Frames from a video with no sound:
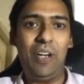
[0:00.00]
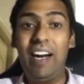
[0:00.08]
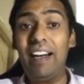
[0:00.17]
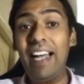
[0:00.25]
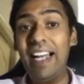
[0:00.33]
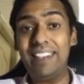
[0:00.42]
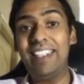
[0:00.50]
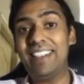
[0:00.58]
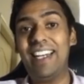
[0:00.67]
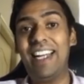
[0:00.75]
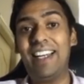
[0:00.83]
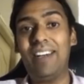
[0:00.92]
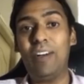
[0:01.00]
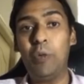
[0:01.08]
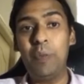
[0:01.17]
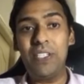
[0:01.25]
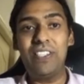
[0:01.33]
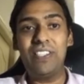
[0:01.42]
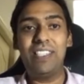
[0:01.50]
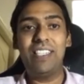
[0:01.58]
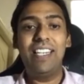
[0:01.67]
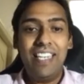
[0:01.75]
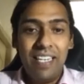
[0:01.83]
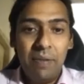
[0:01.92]
hard assets, like our business
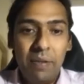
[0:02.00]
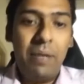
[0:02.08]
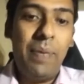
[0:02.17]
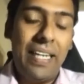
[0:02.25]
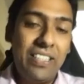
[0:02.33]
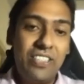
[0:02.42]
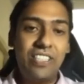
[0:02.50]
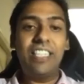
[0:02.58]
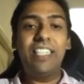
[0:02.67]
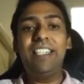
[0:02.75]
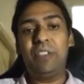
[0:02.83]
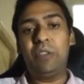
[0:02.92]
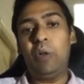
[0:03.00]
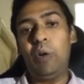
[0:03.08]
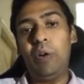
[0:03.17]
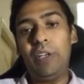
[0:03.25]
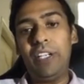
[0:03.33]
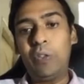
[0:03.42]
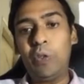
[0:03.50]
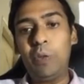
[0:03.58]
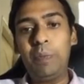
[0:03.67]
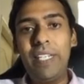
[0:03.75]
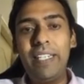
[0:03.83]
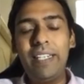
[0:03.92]
balance sheets, or it
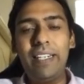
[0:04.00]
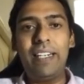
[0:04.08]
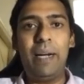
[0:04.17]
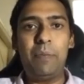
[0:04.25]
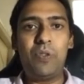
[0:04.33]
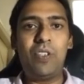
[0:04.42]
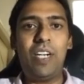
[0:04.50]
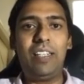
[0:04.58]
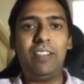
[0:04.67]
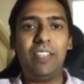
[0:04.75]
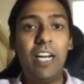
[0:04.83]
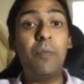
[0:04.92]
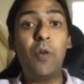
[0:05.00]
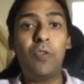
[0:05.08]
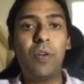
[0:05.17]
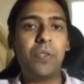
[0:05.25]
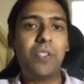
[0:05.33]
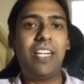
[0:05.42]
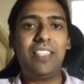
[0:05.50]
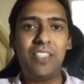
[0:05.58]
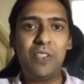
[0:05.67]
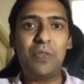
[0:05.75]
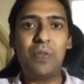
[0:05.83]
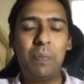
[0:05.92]
could be an abstract realm of
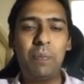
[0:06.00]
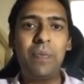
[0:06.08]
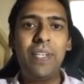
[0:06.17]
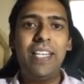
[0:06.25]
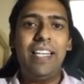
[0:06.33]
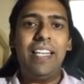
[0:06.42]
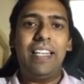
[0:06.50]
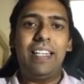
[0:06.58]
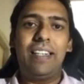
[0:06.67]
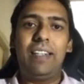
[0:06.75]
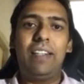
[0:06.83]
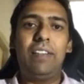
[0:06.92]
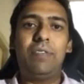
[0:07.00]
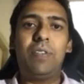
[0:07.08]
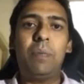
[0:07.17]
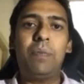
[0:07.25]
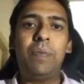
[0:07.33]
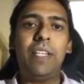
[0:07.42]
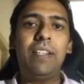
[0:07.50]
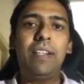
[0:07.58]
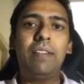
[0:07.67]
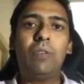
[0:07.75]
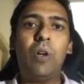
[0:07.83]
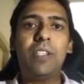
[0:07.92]
abstractions from
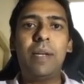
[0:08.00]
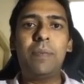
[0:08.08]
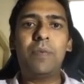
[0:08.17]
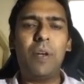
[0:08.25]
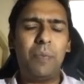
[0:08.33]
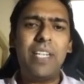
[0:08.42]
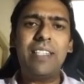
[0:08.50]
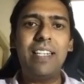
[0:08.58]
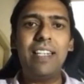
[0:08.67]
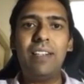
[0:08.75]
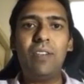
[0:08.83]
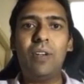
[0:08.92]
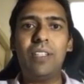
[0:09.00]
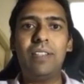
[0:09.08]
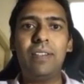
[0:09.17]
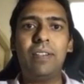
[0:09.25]
either concepts, easily